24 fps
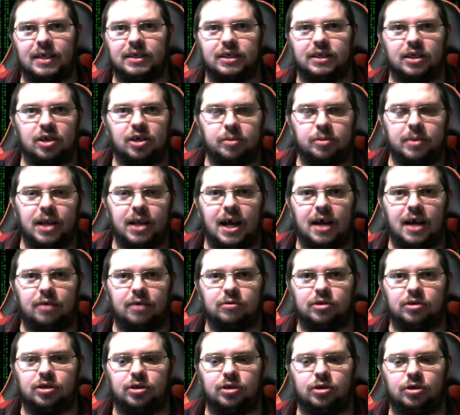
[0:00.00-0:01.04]
Is it coming
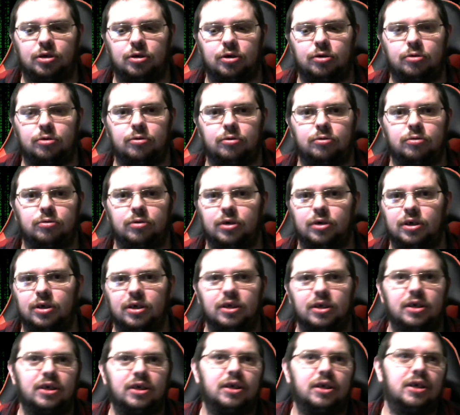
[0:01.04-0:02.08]
out soon?
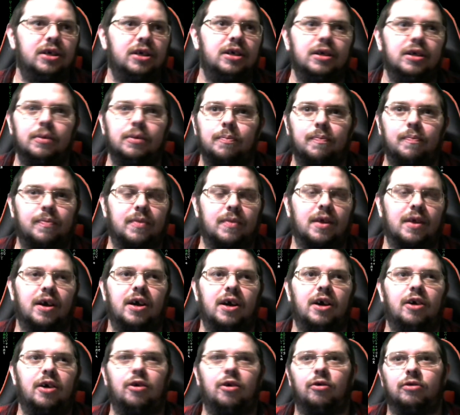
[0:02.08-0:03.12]

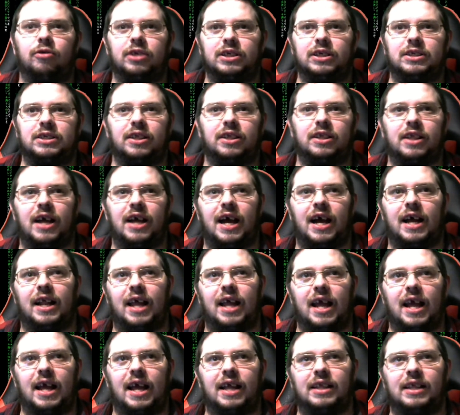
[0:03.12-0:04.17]
All this and that,
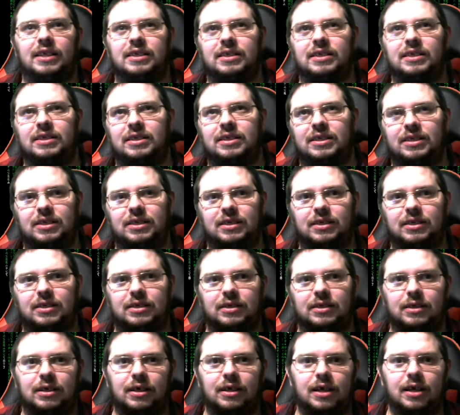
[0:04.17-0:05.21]
and
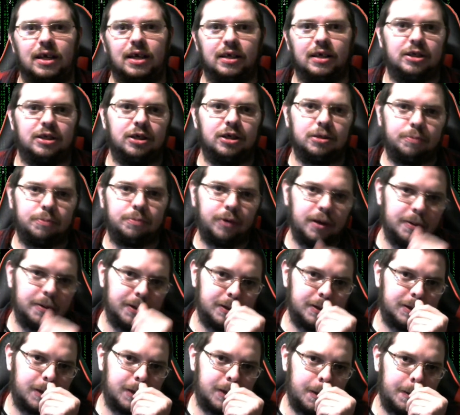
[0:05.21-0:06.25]
it's just pretty
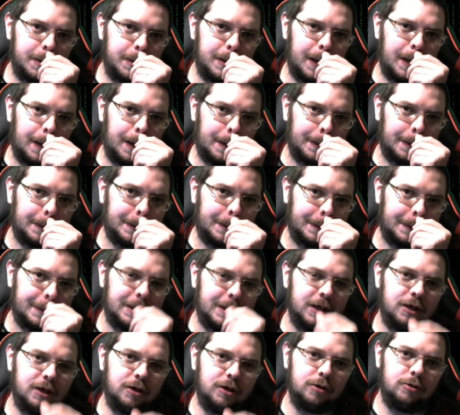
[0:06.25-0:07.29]
much going down
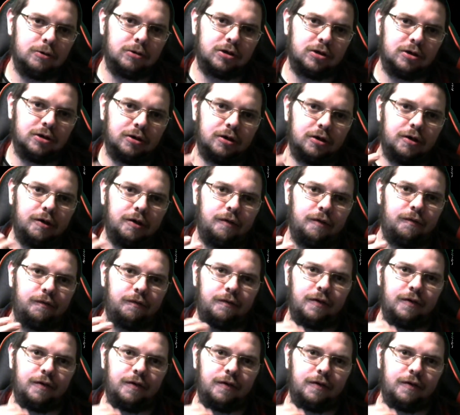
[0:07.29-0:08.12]
to sort of